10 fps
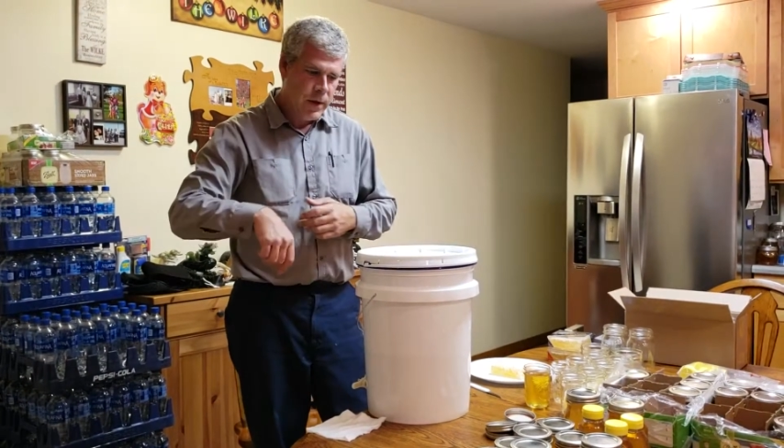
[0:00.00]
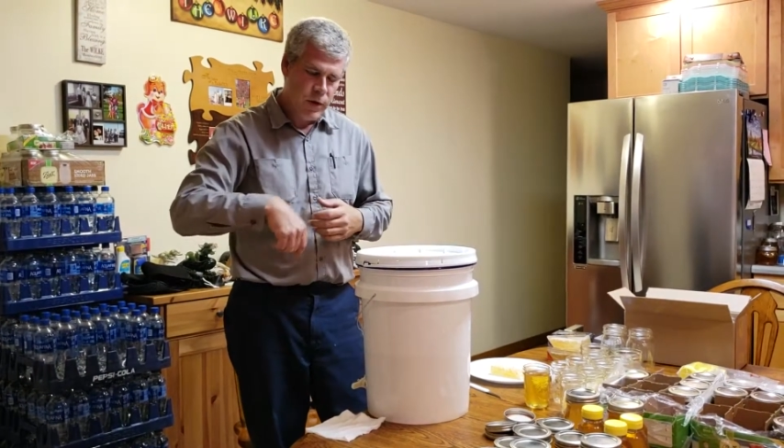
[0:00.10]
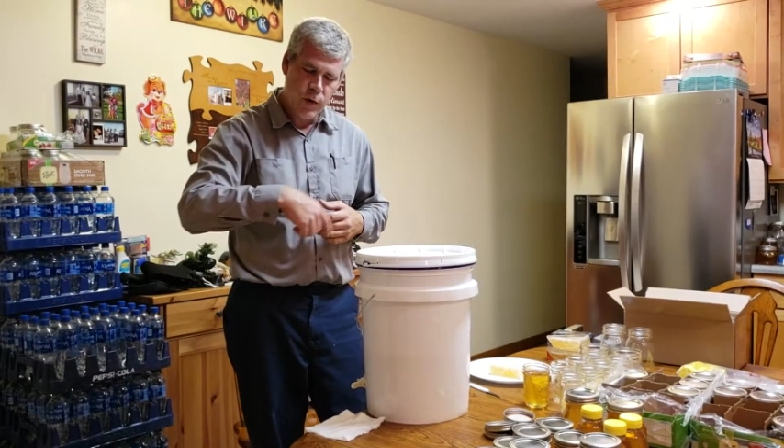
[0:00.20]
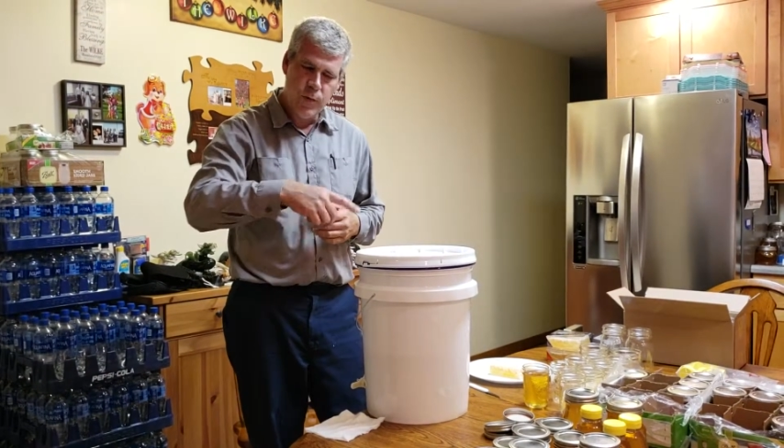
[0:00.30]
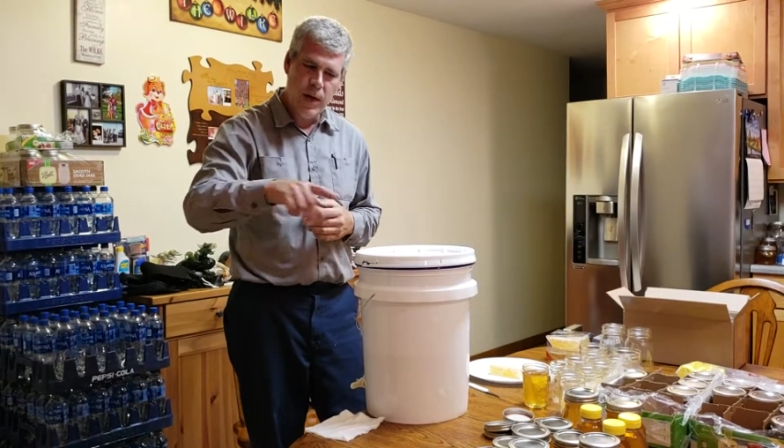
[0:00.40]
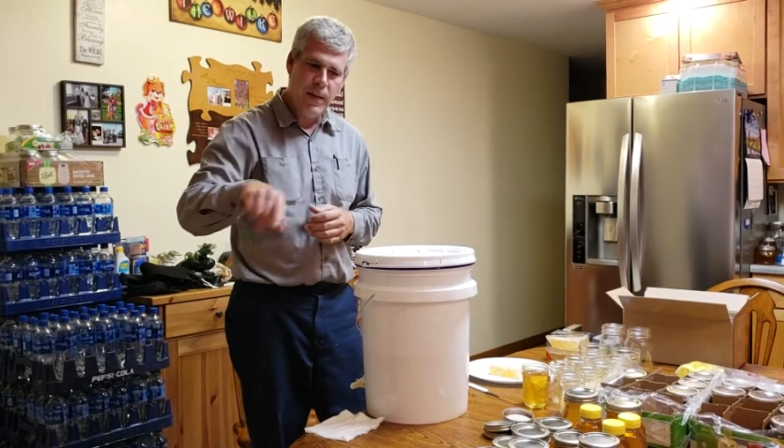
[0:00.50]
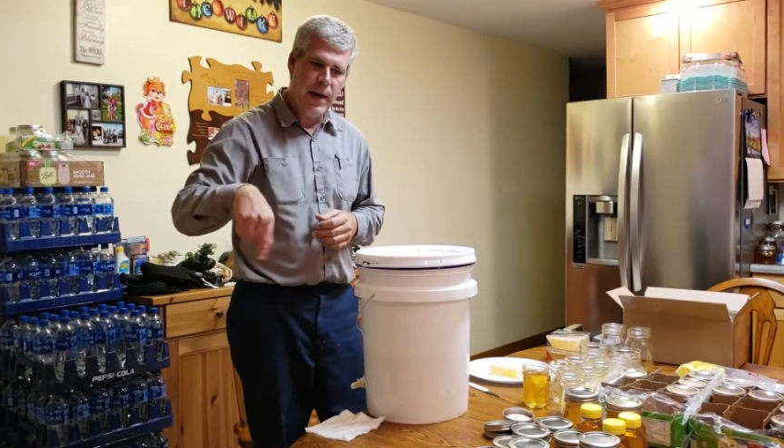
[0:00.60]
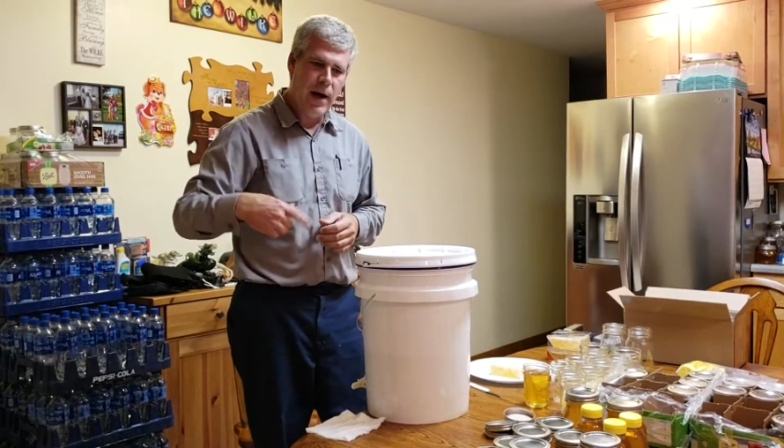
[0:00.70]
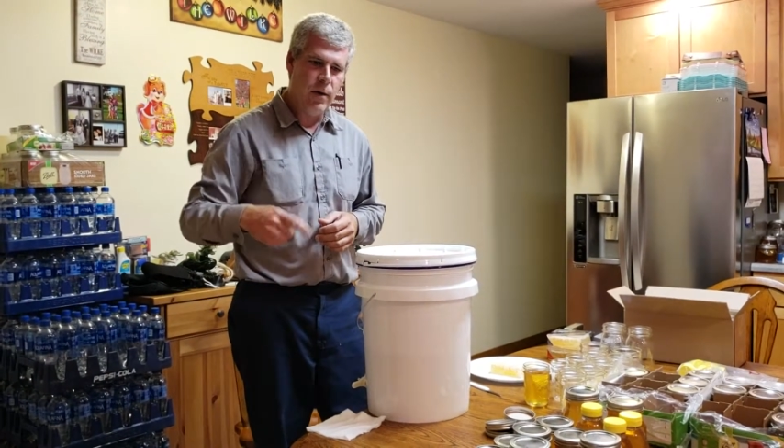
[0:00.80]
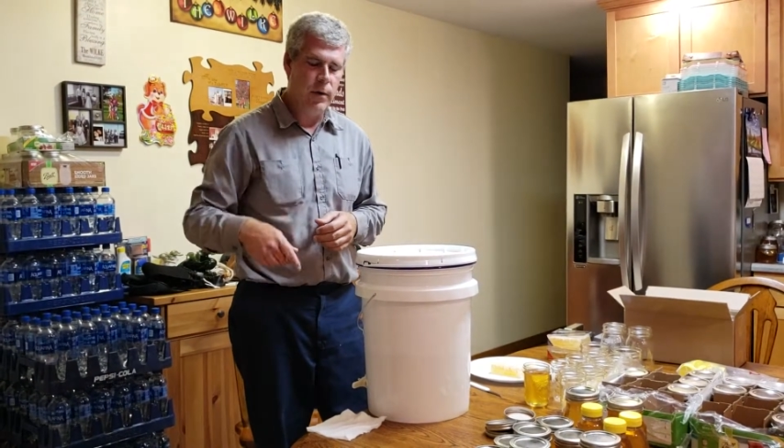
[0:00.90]
spin them
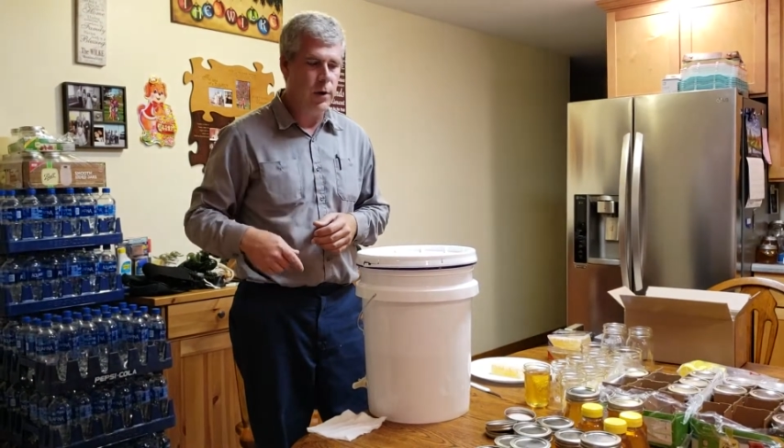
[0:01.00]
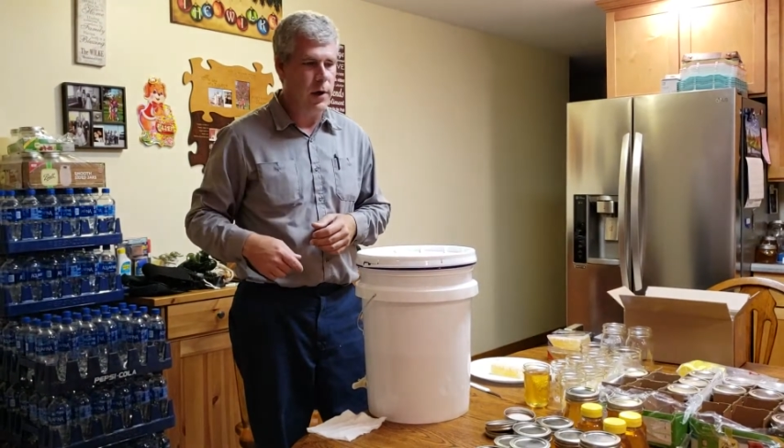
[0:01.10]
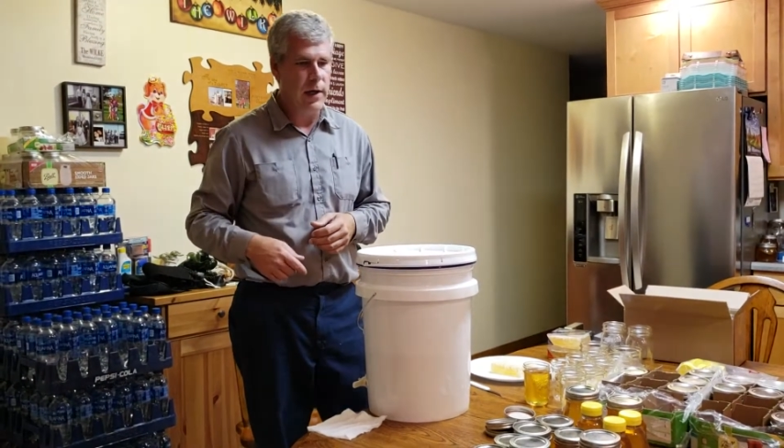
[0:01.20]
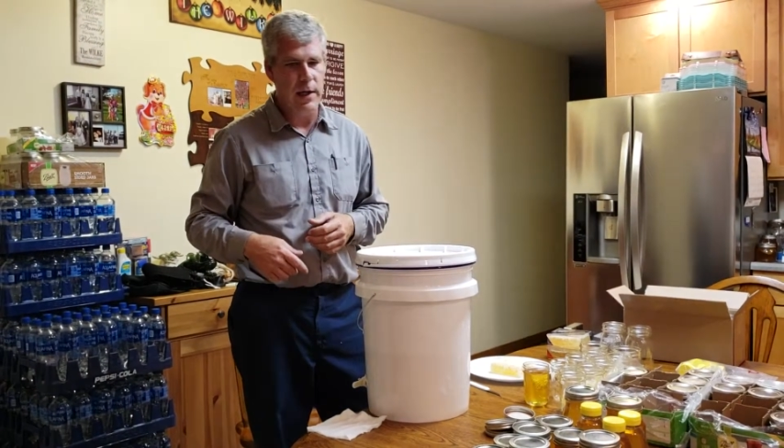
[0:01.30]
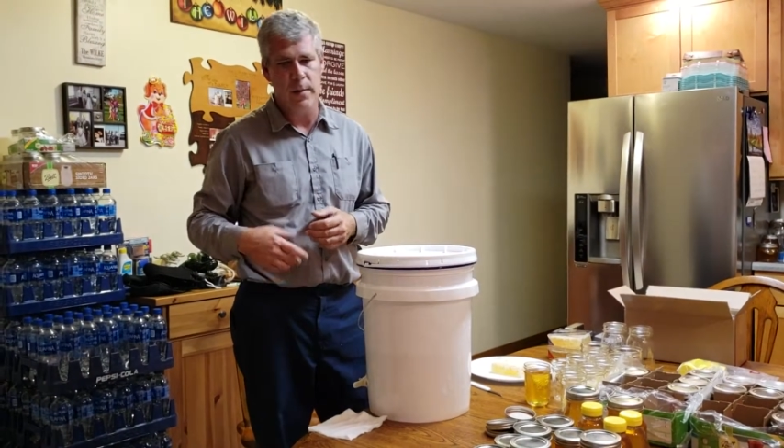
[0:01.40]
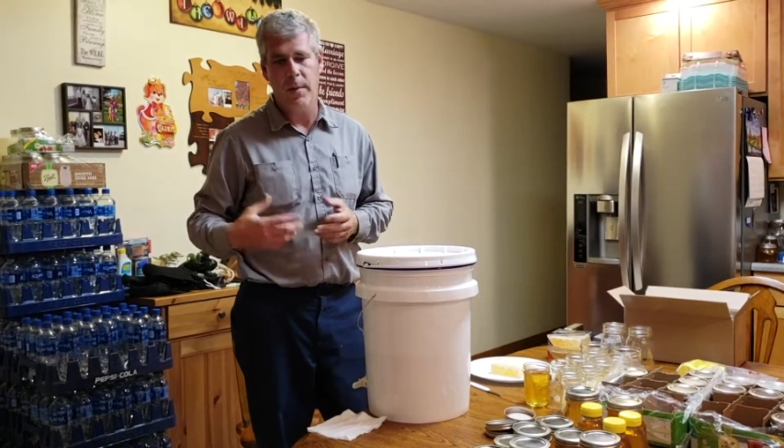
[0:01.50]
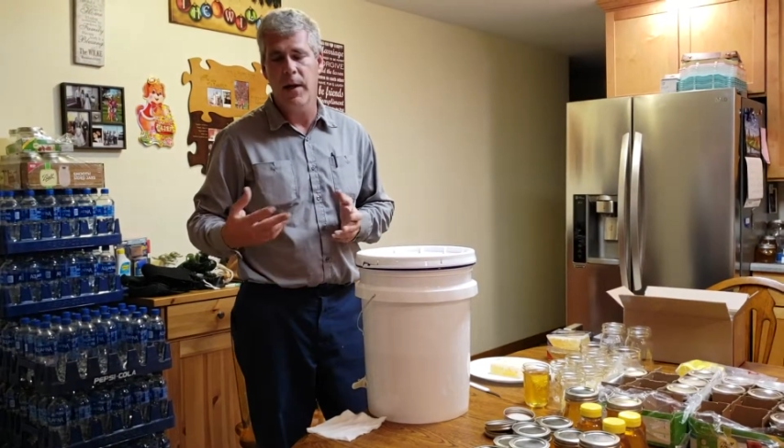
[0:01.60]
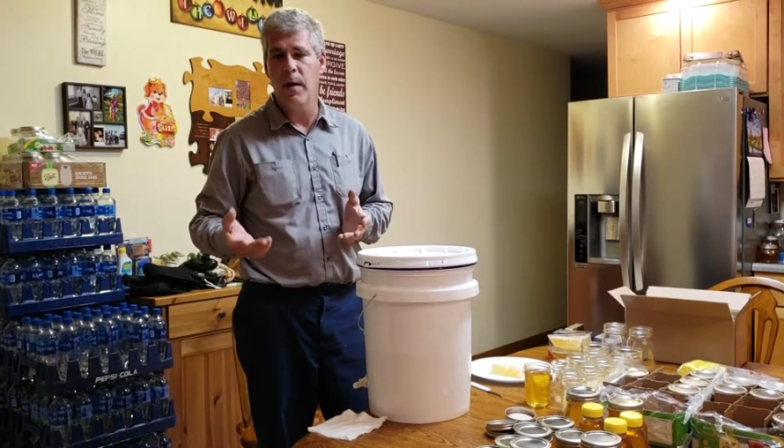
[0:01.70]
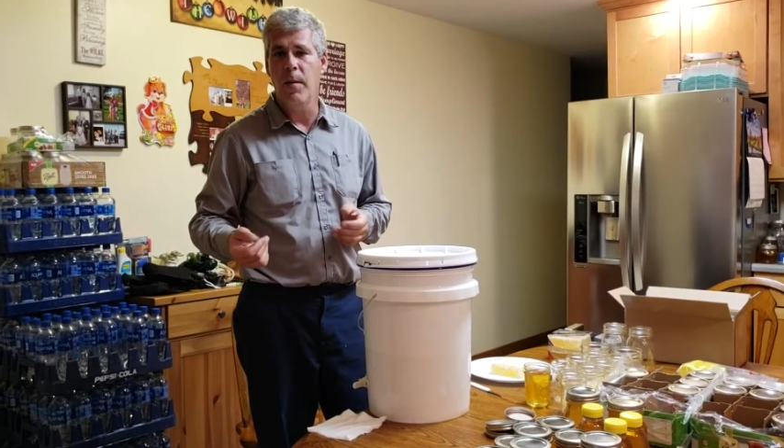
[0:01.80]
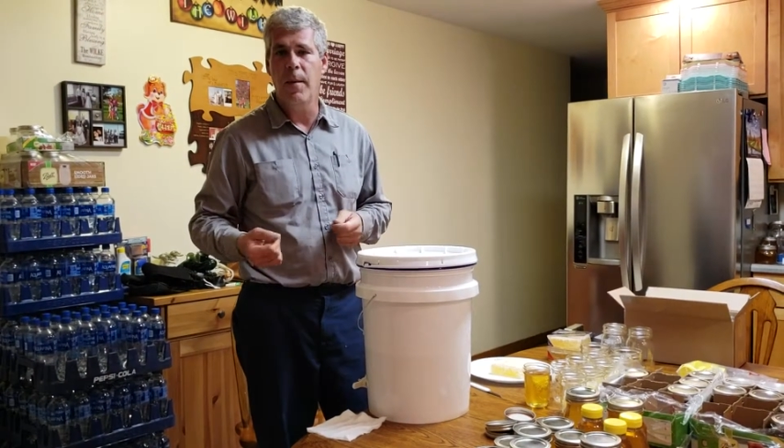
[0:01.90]
out. You can
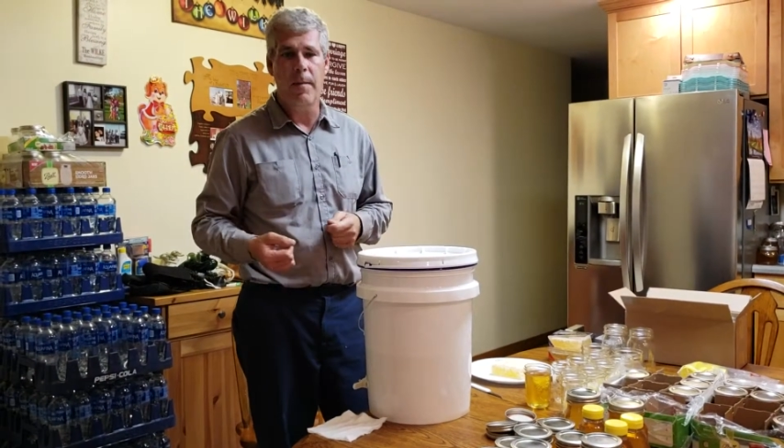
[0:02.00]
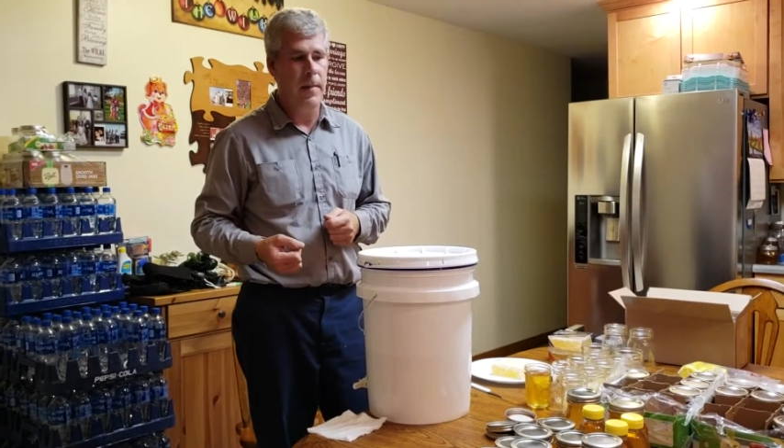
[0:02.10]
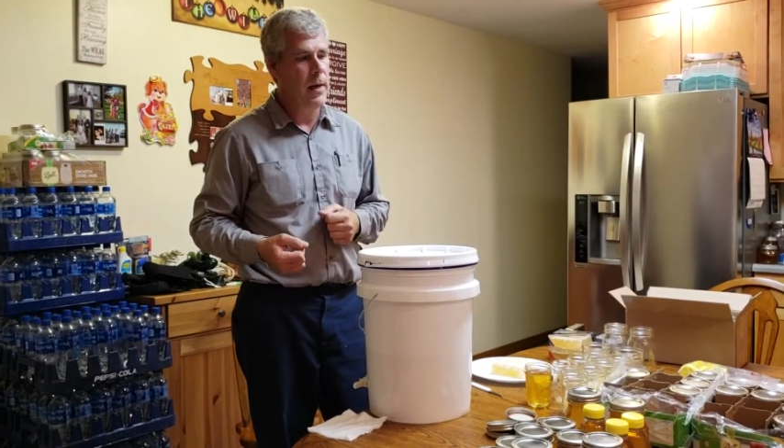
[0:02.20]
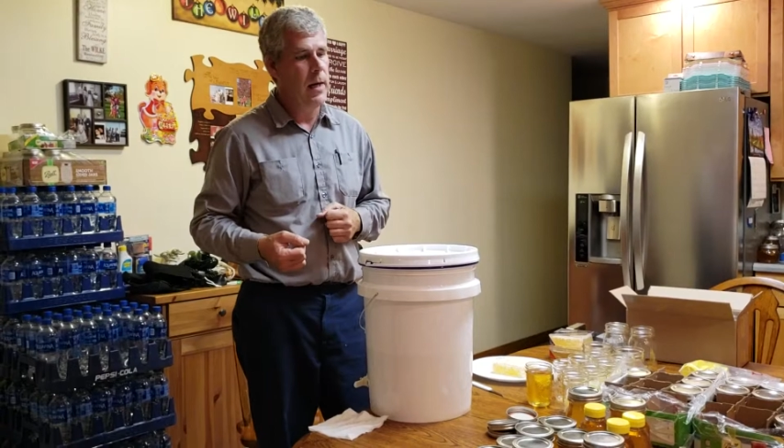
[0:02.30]
pick them up.